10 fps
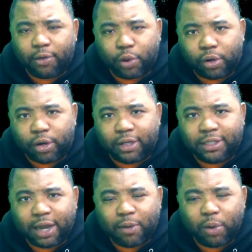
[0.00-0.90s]
Northern
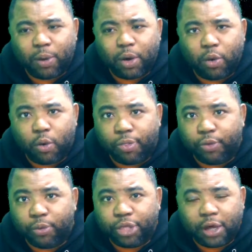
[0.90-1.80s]
Ontario, we're gonna go
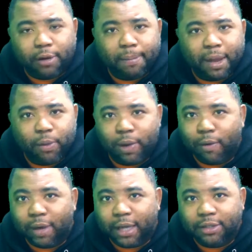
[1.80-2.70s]
through Thunder Bay and we're
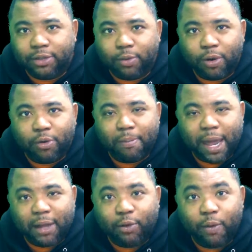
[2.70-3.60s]
gonna get to Toronto
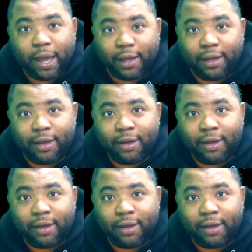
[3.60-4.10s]
mad quick.